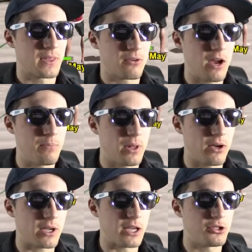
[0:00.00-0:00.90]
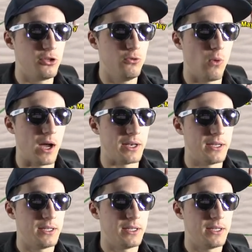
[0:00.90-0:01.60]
Great play. Okay, two one.